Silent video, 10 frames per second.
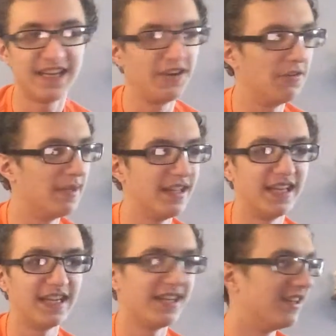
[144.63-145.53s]
they would be
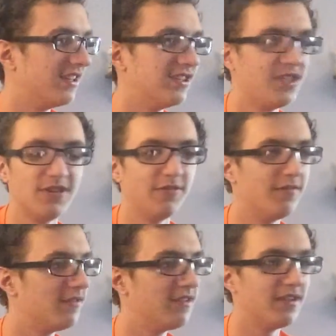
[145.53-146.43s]
like, she'd
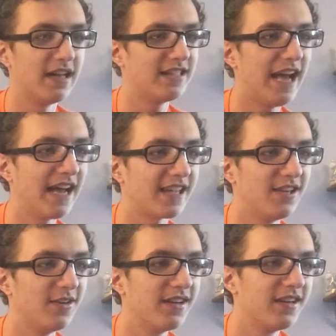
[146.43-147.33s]
attack
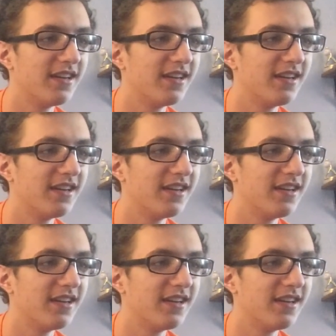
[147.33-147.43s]
you.